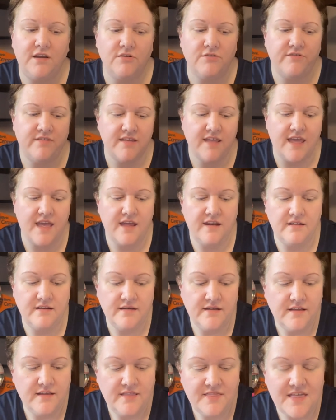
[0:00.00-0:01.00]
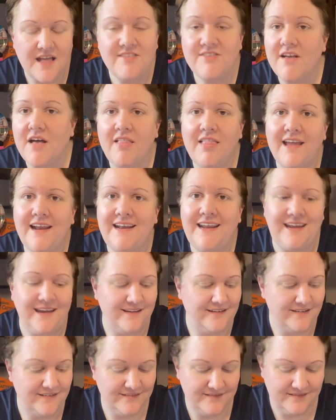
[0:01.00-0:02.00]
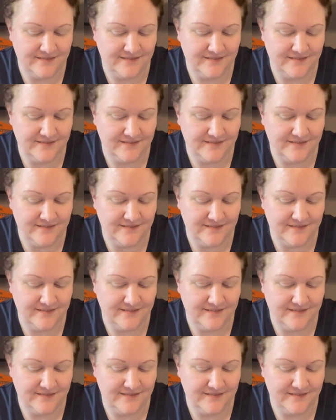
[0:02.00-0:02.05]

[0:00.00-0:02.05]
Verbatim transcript: your skin. That's all I need.